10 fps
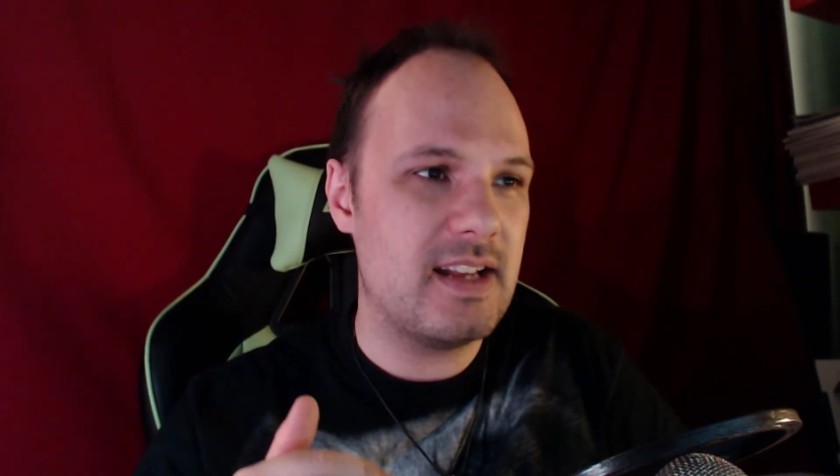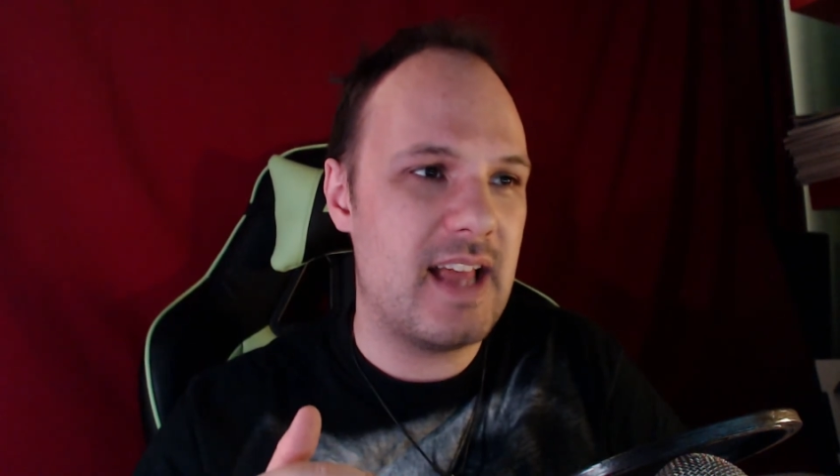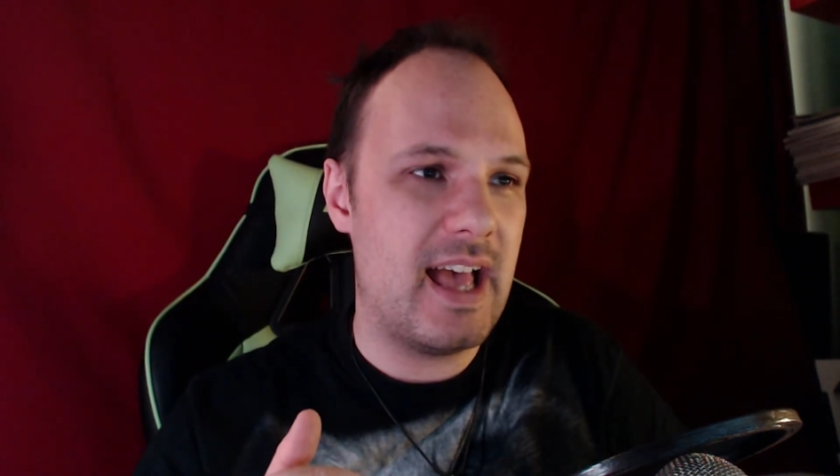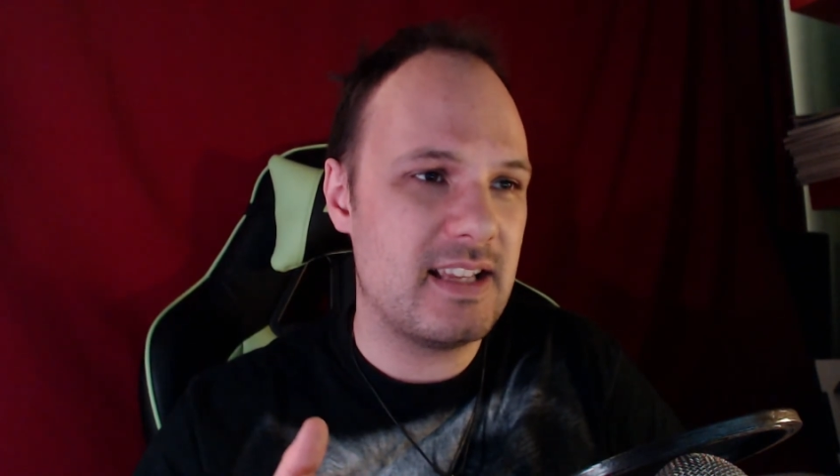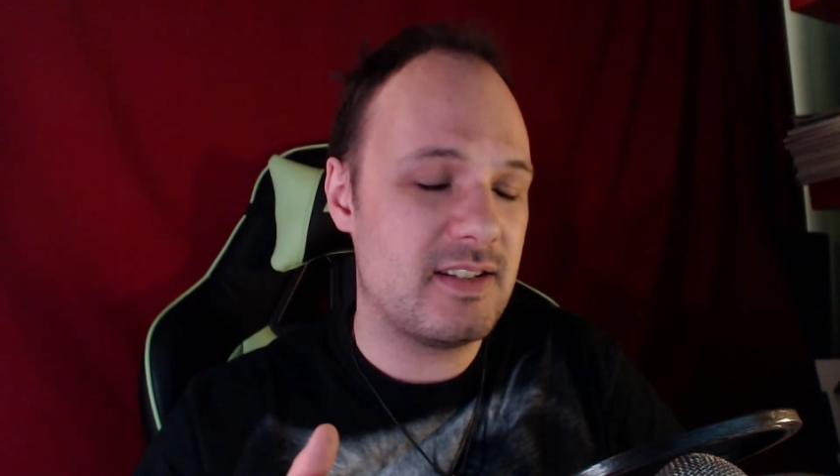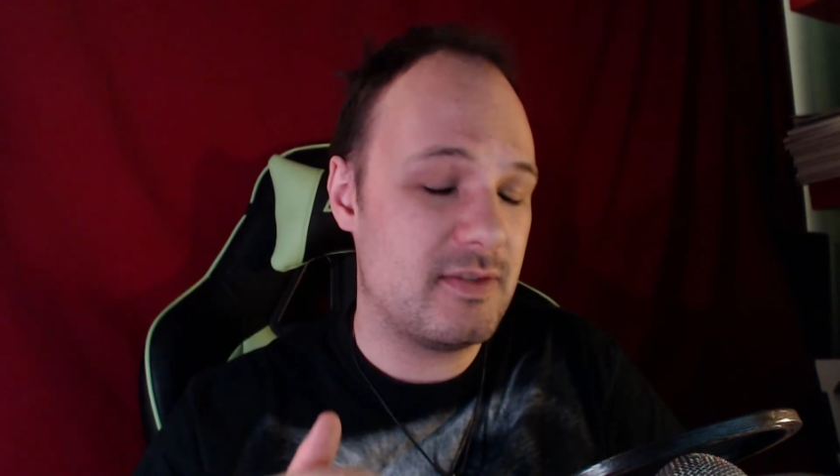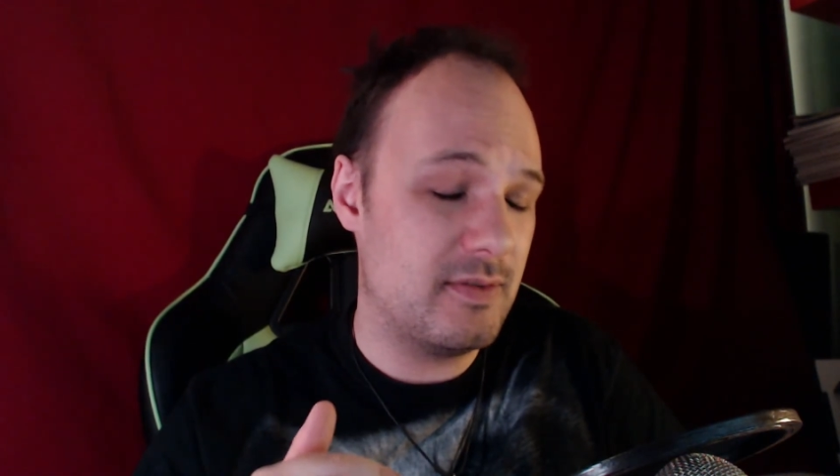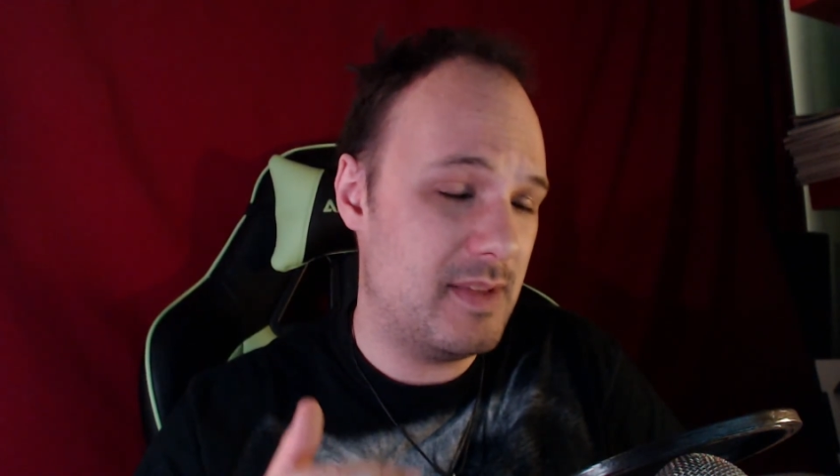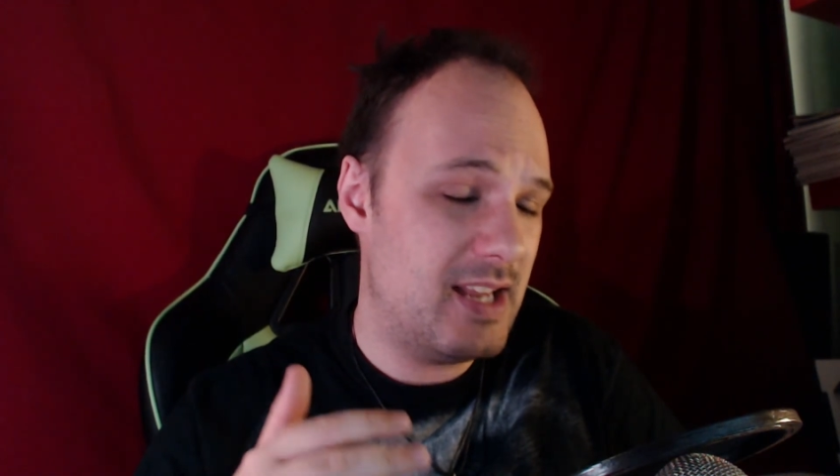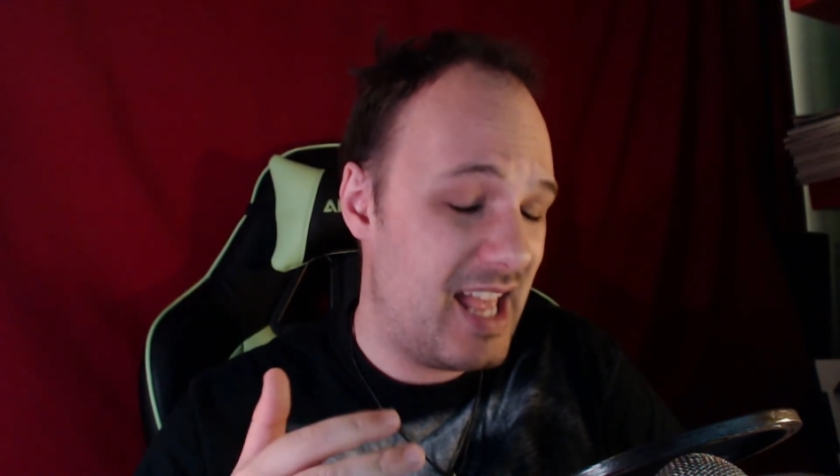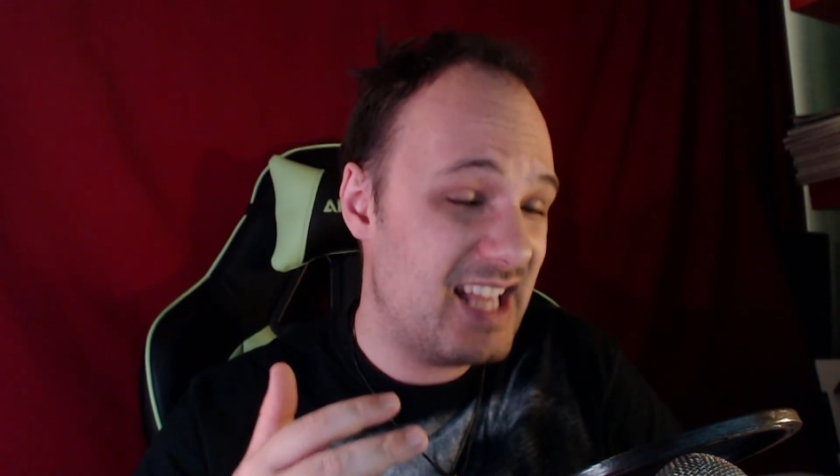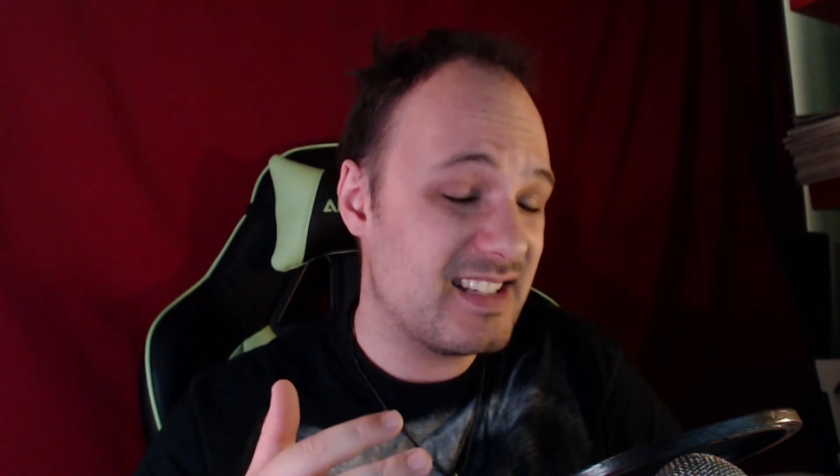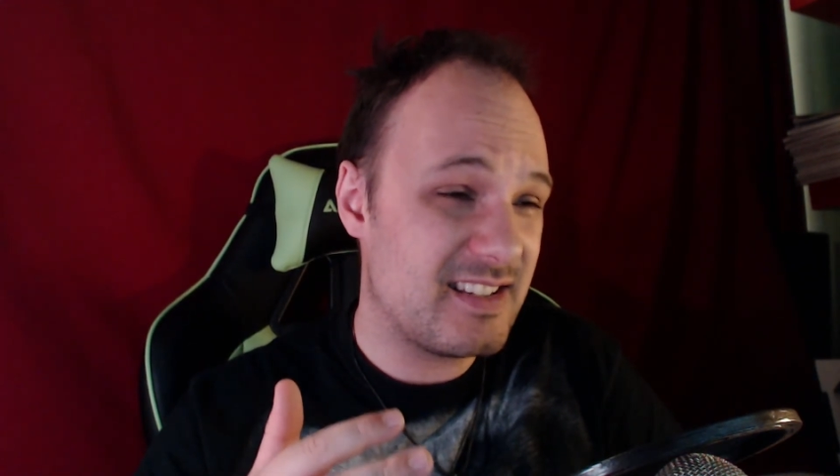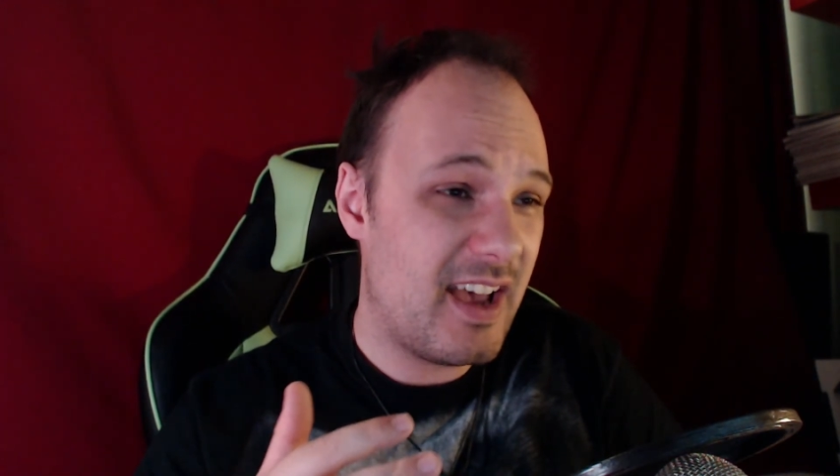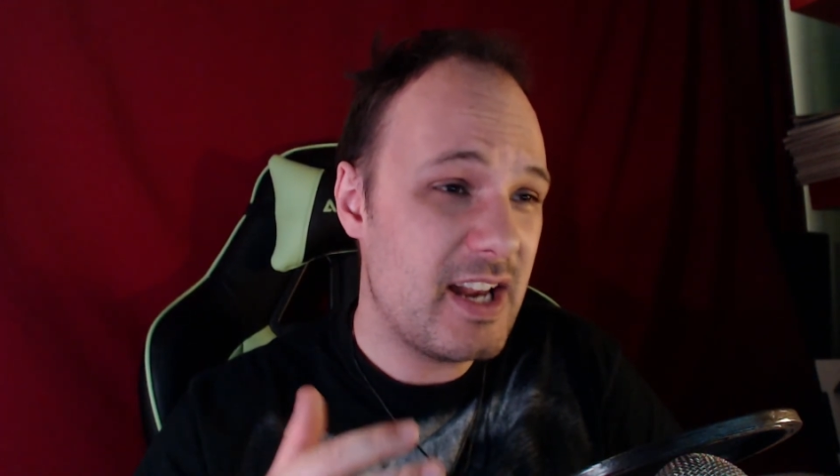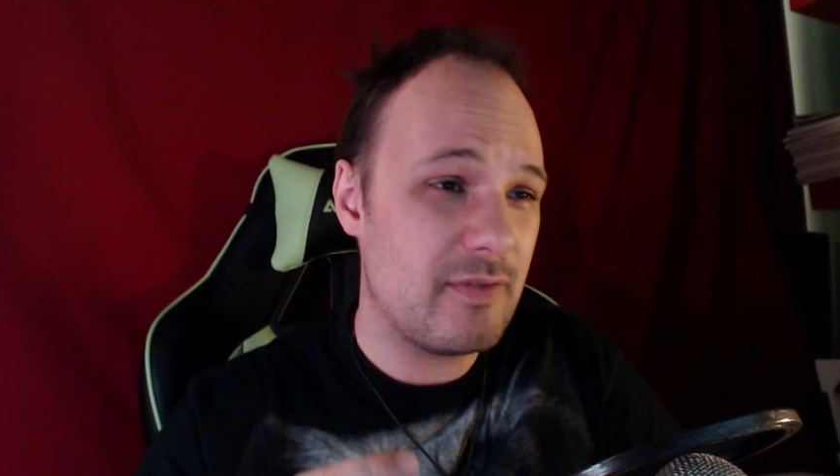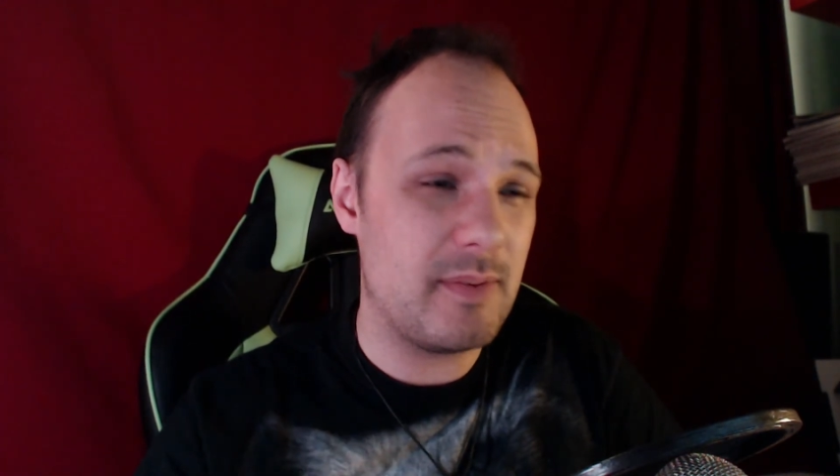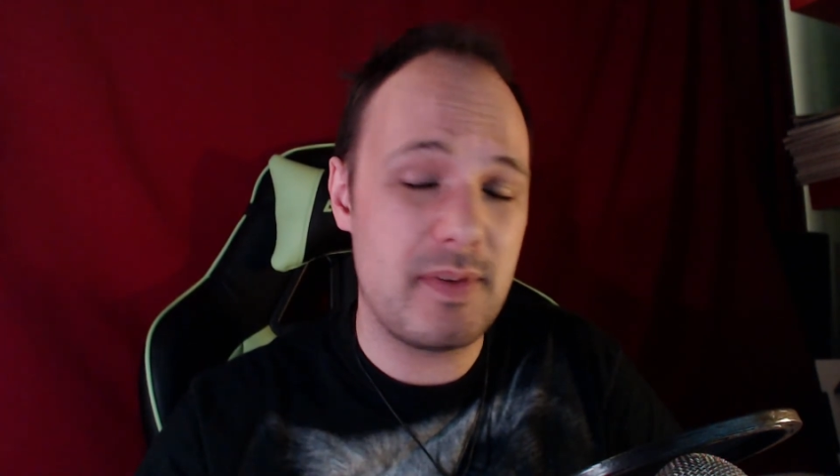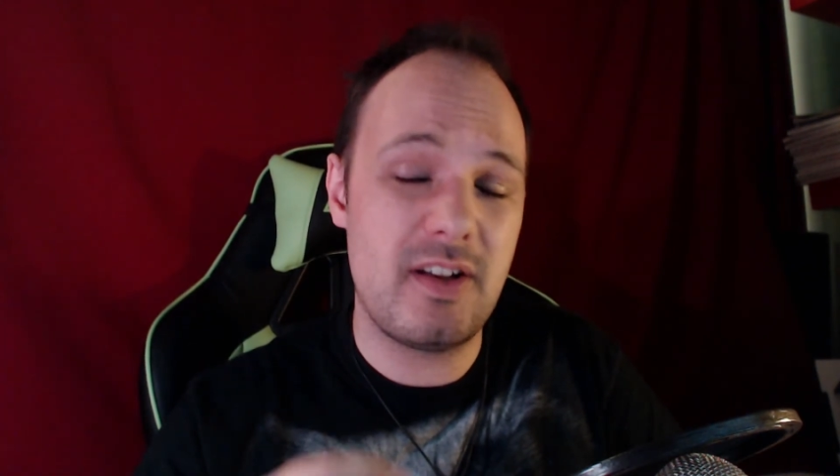it has to inside of it,